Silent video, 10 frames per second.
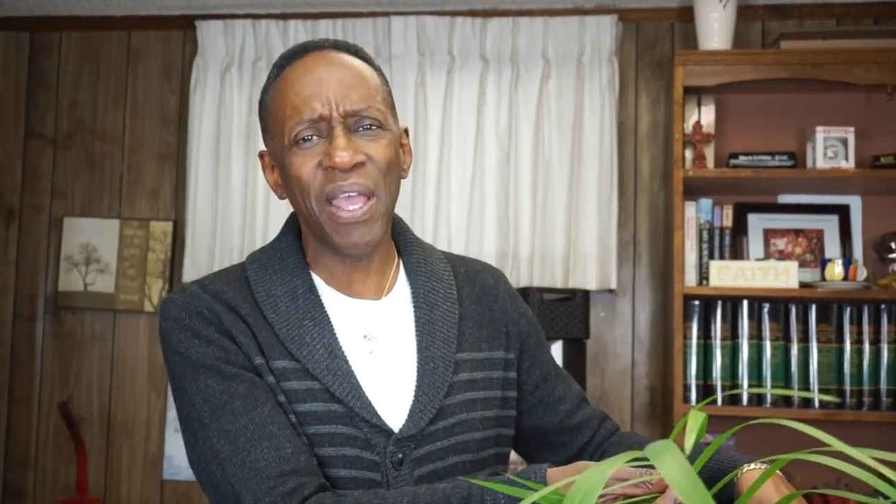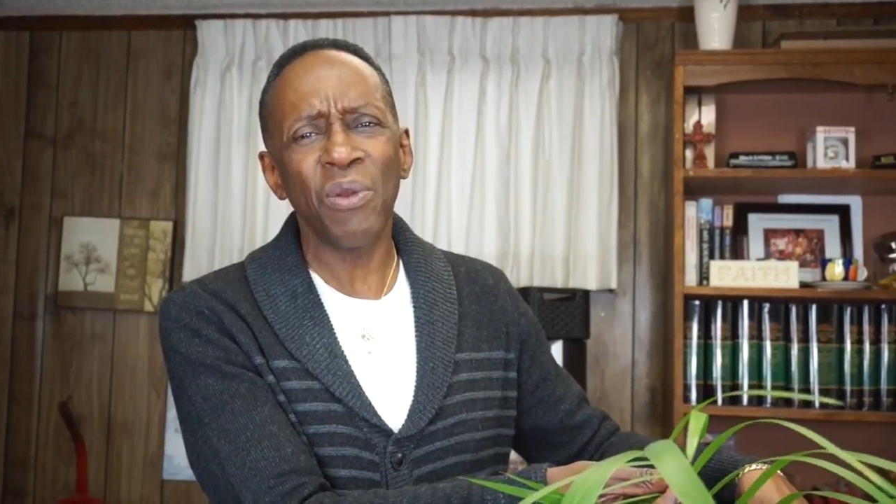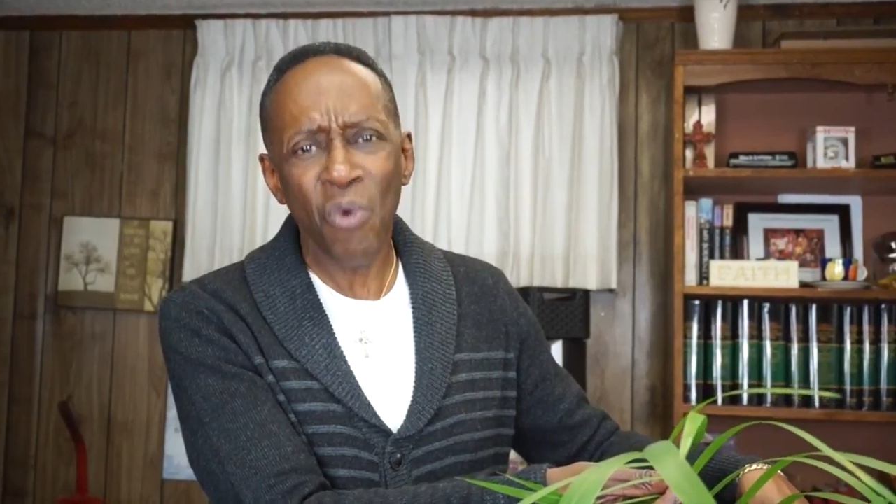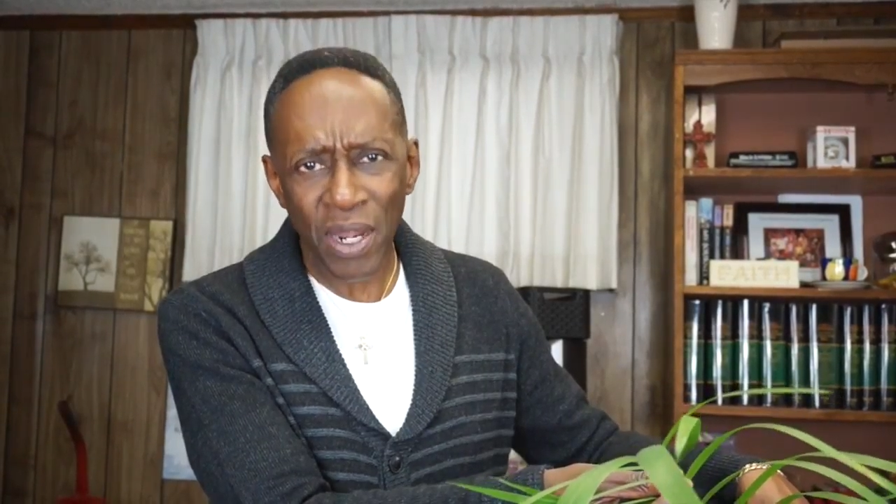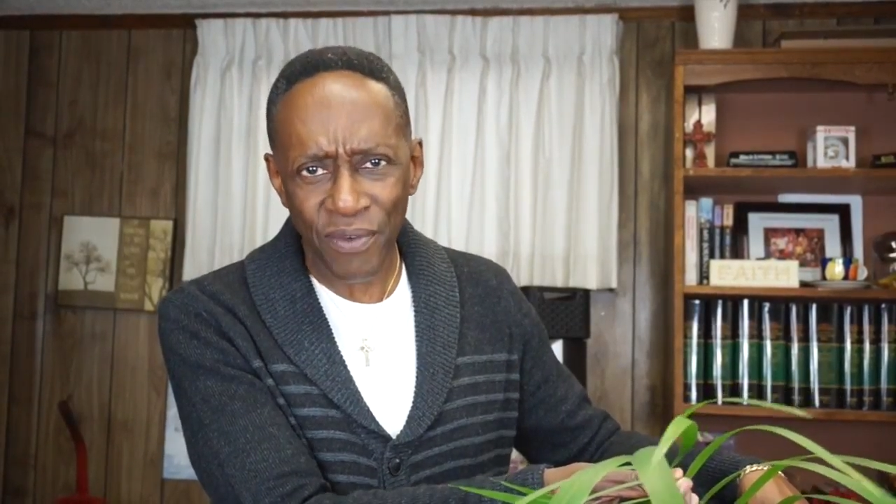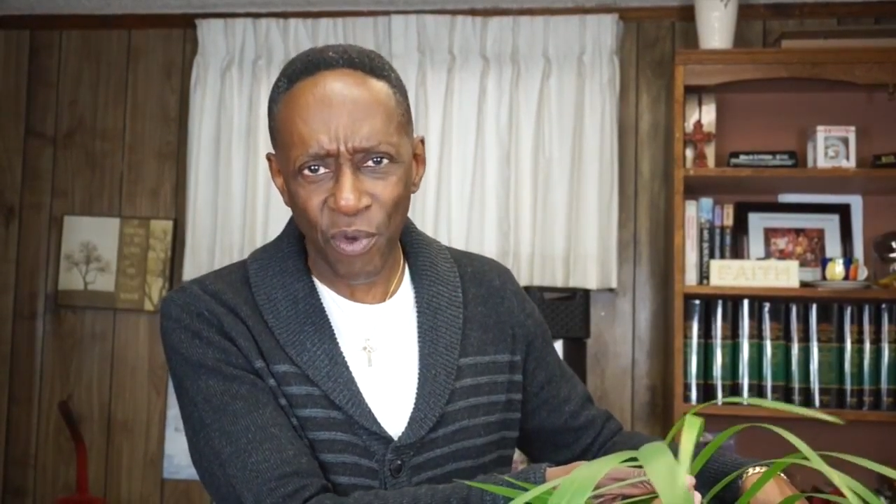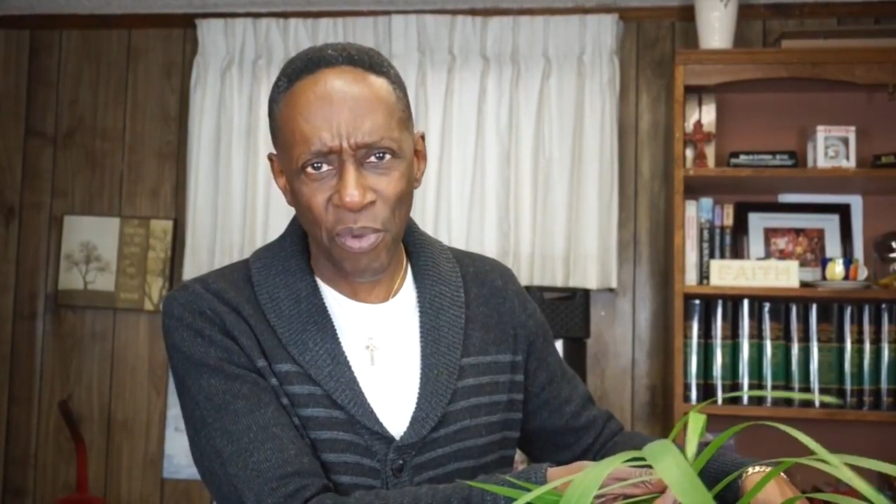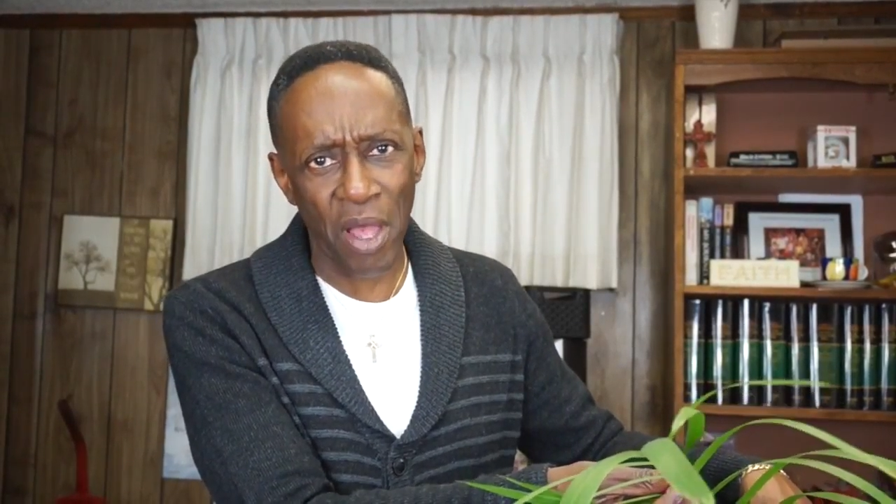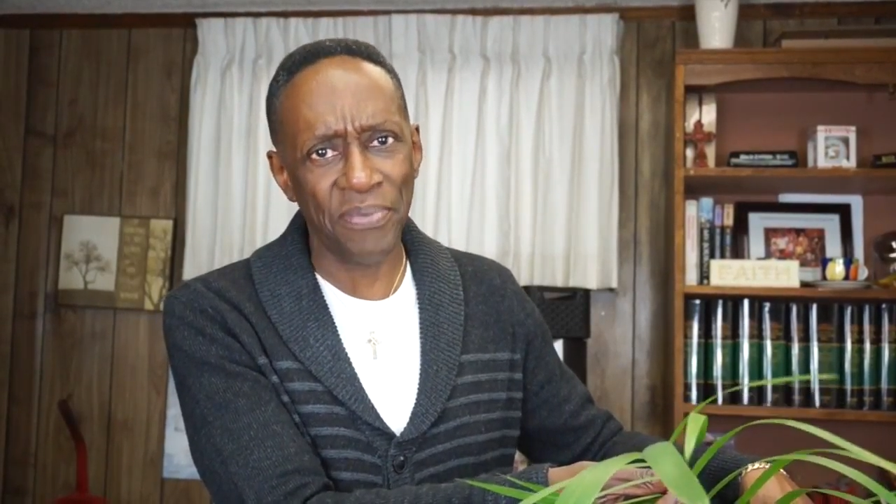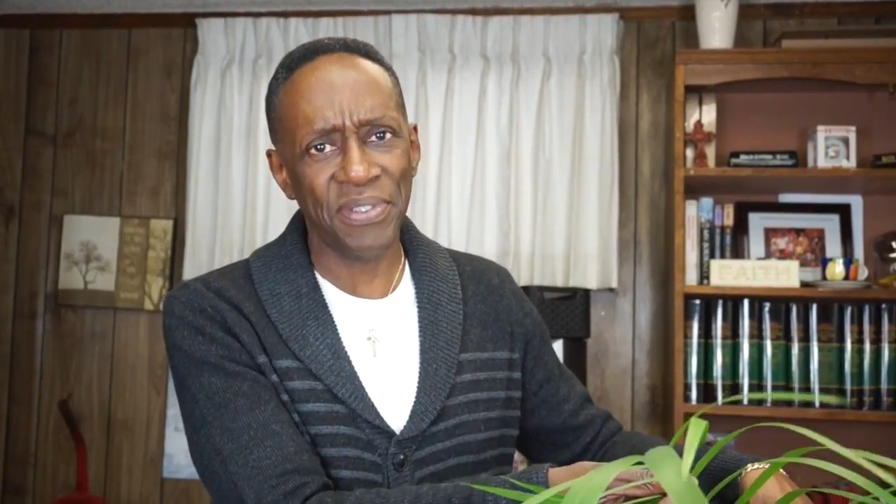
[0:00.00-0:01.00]
We had a wonderful
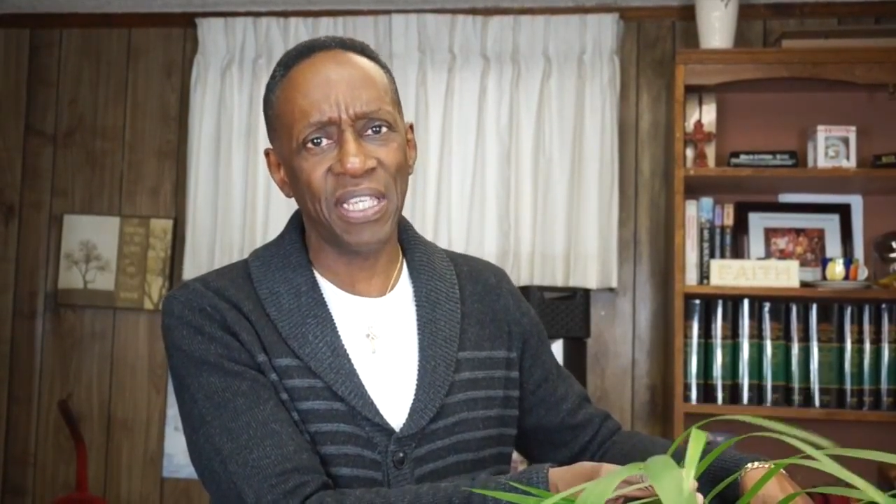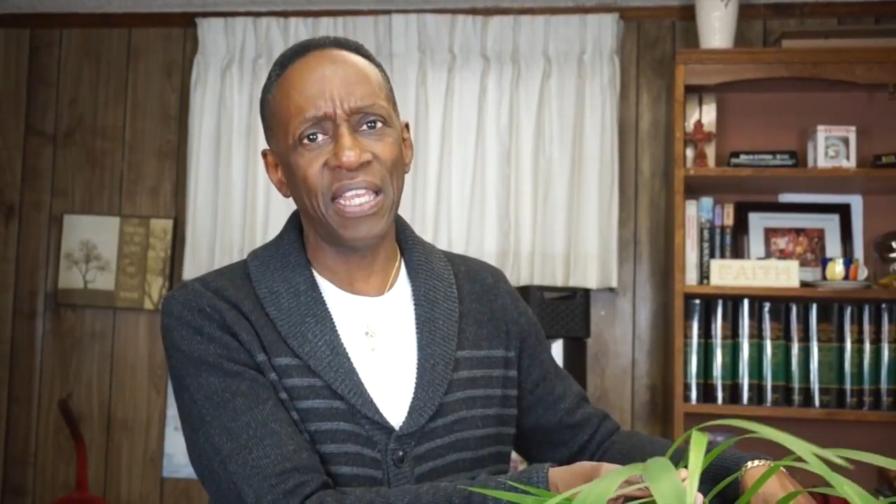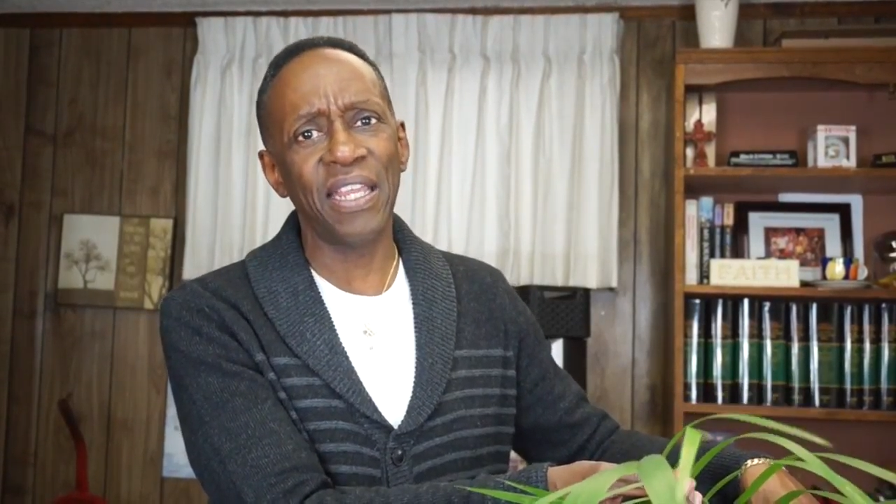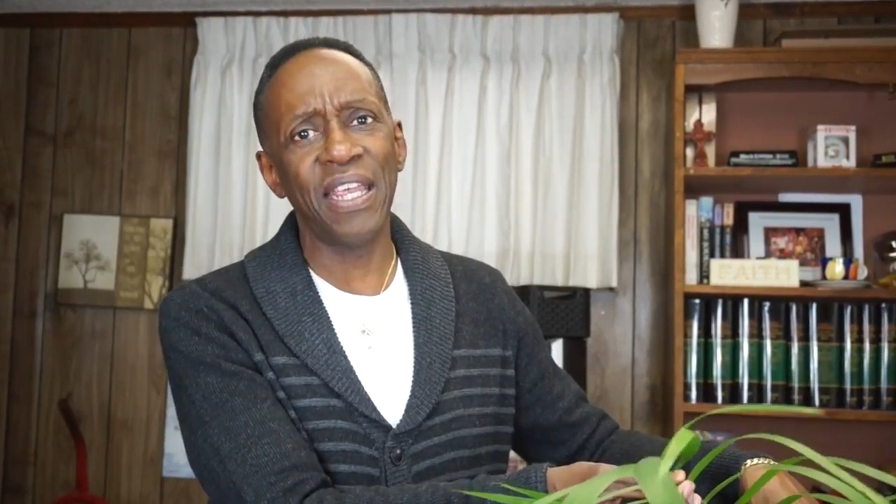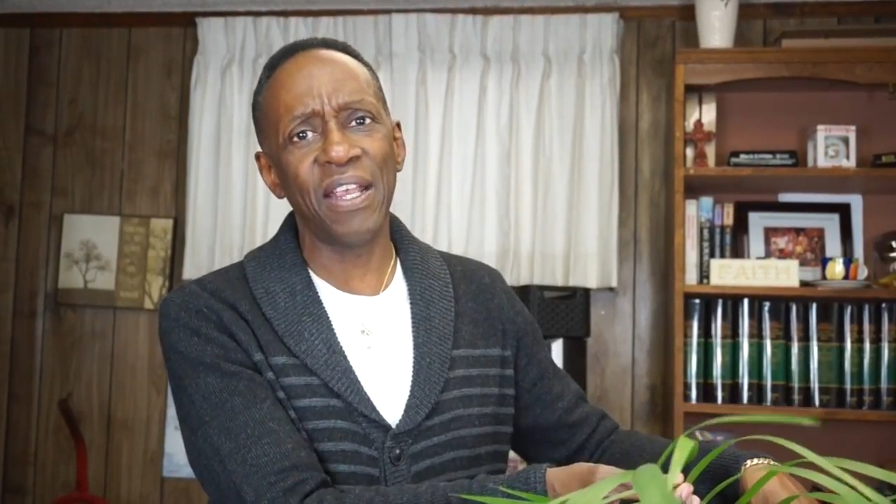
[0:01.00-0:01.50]
Palm Sunday